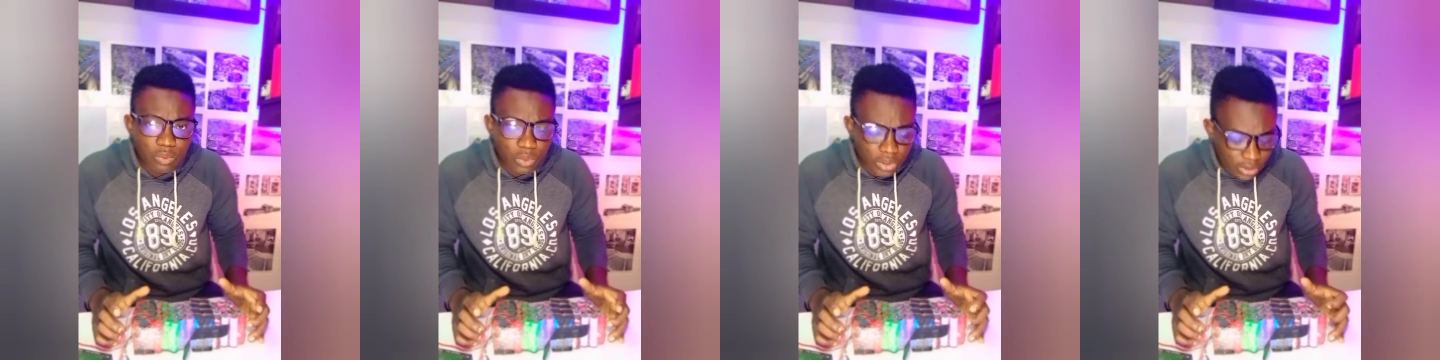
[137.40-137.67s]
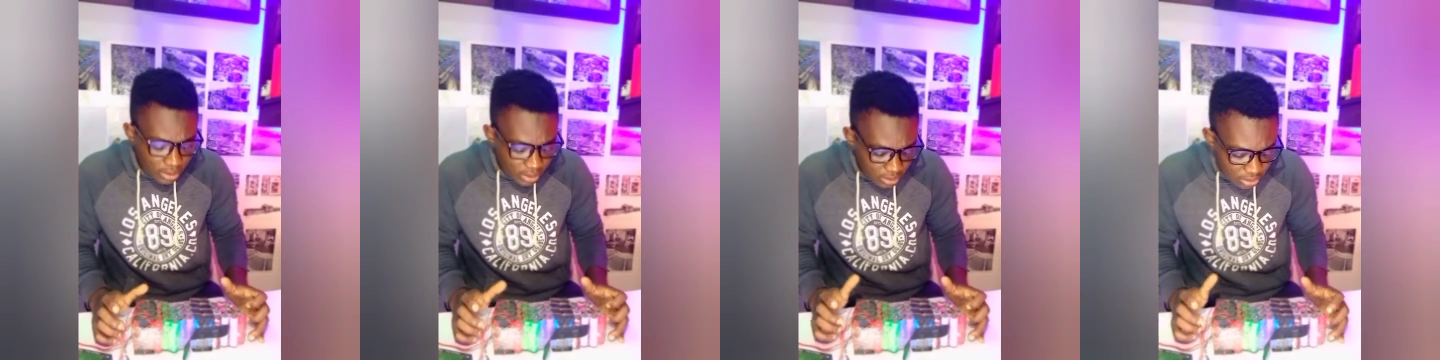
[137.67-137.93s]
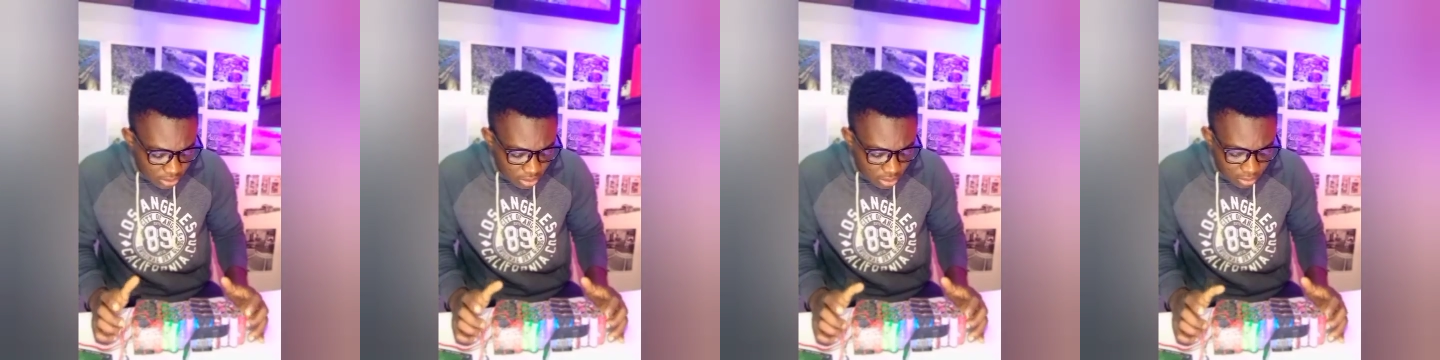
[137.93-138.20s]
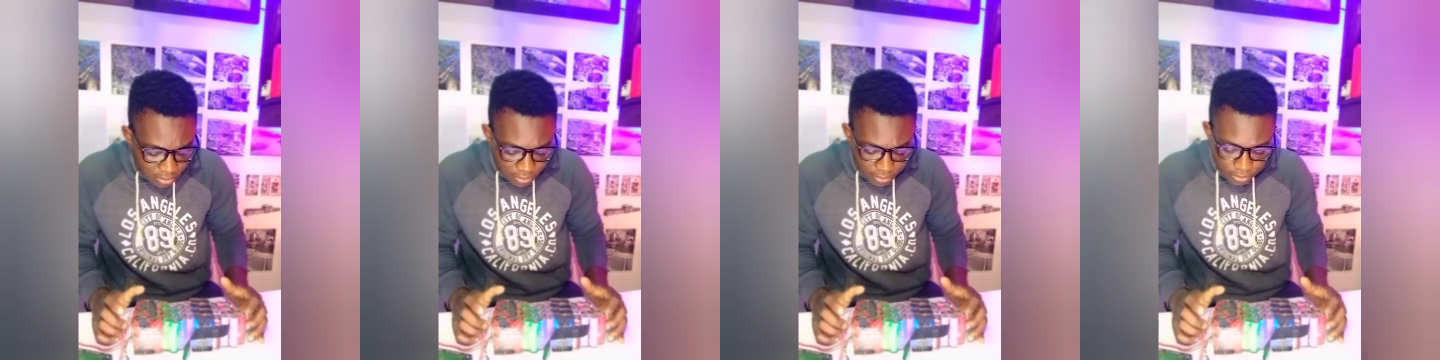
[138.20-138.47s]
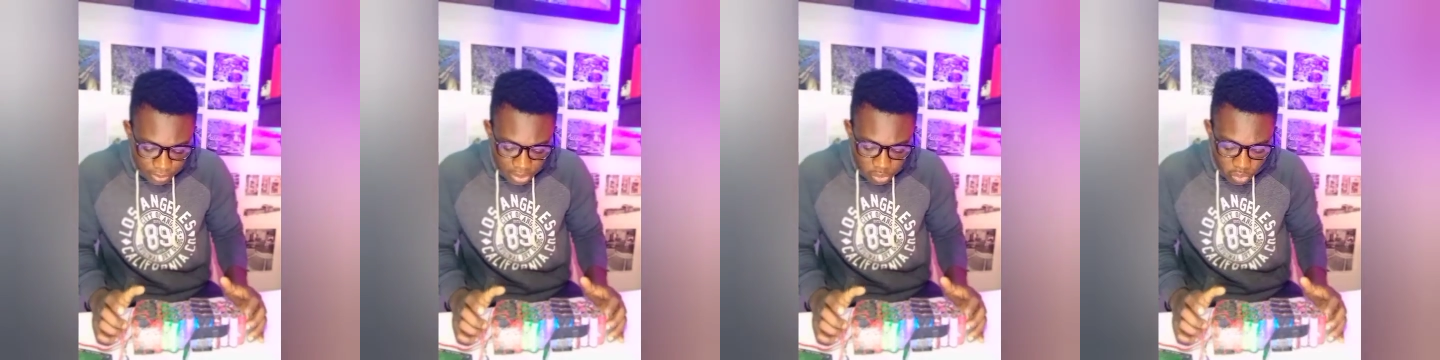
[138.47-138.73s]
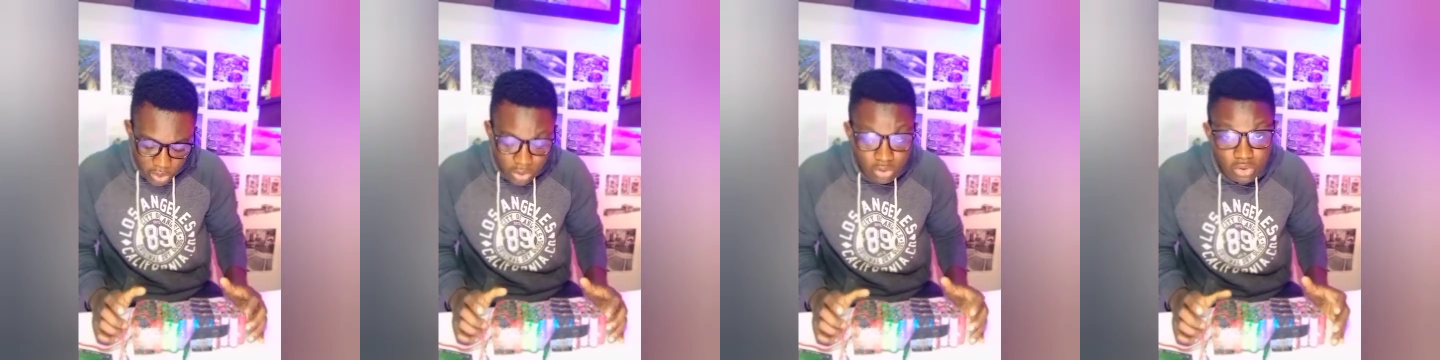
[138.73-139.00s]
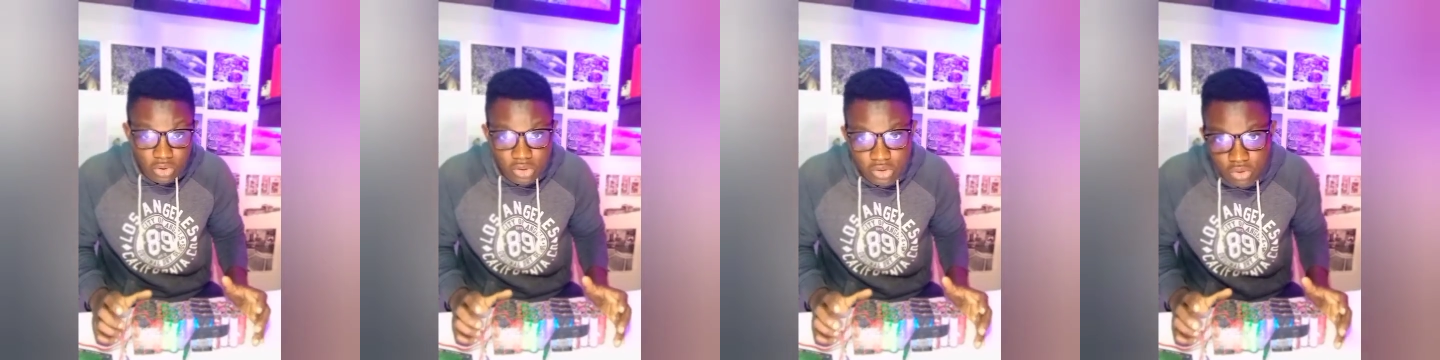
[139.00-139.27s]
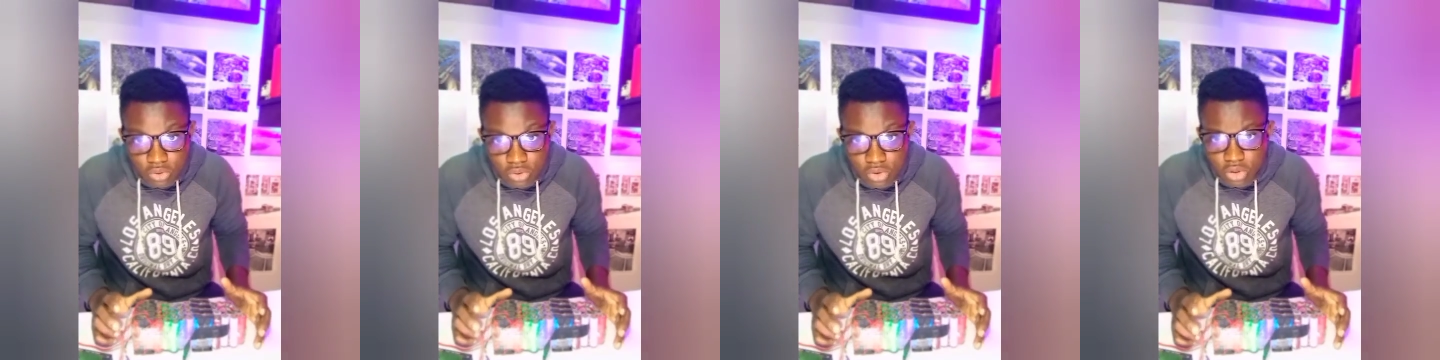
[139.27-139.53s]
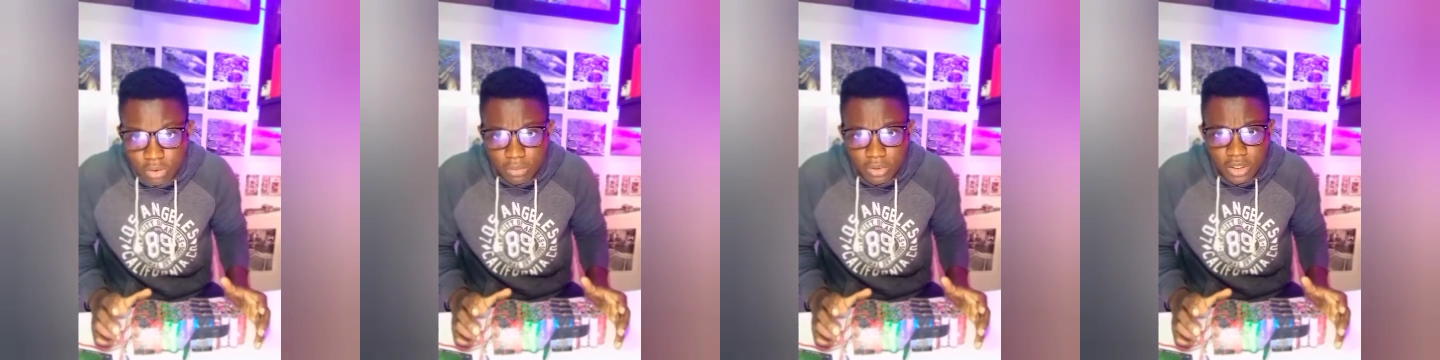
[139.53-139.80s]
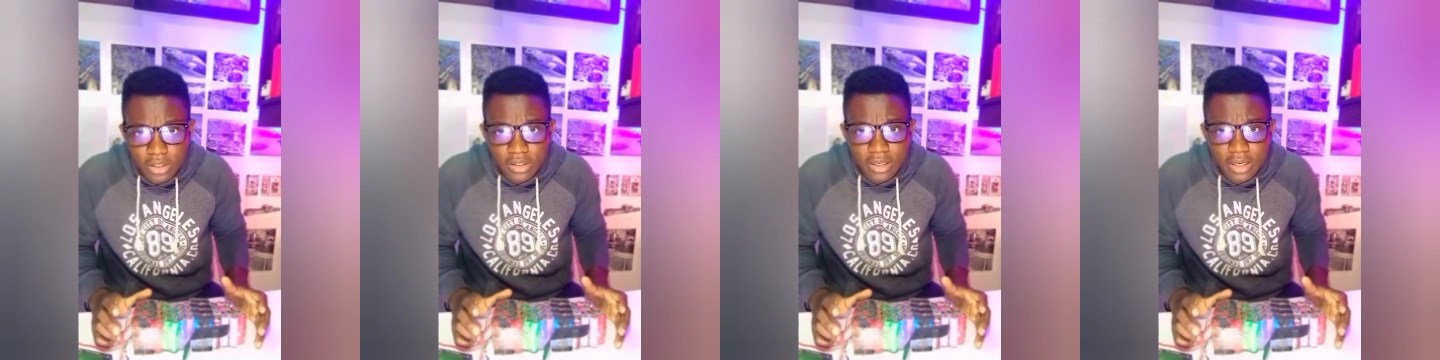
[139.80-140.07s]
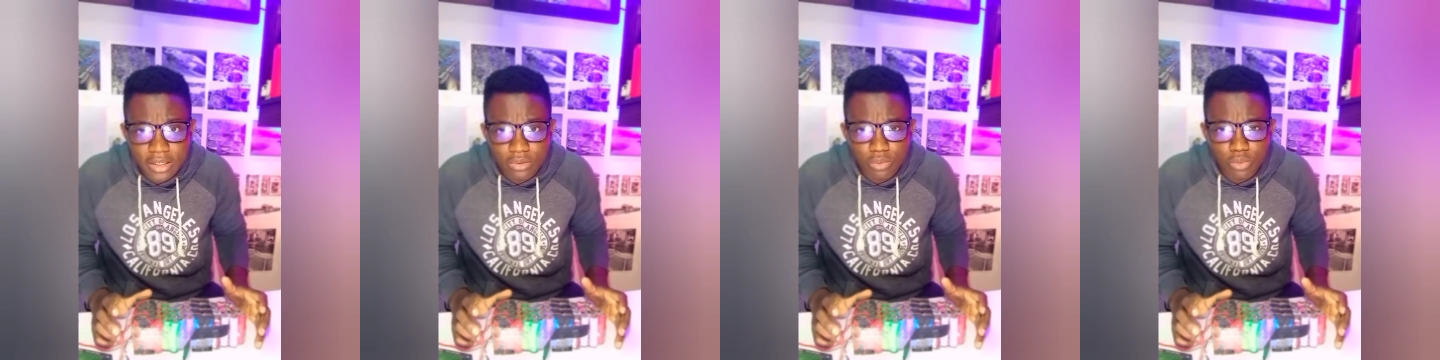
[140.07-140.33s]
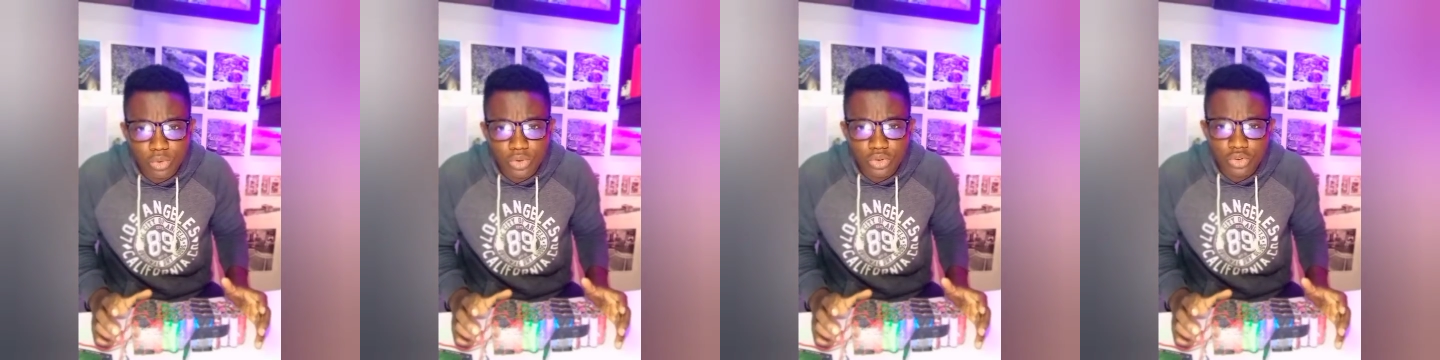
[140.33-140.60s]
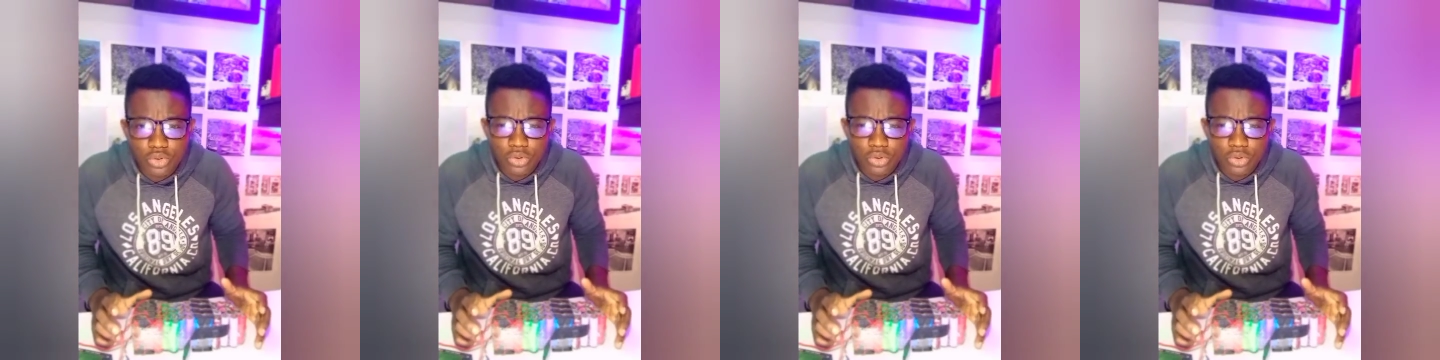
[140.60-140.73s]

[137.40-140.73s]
with this stuff. I wanted to just do something that would